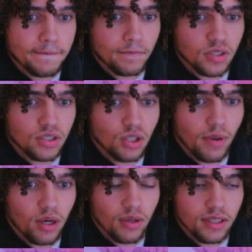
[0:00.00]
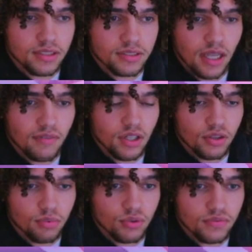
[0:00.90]
Literally no matter what, because he doesn't have any other
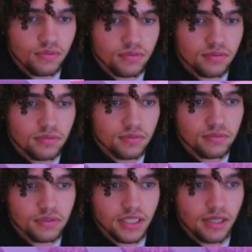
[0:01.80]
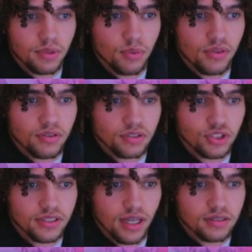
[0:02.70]
move to hit me with. It's
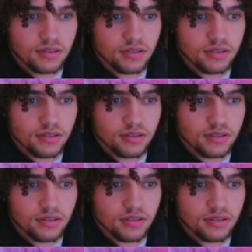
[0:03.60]
just Hex.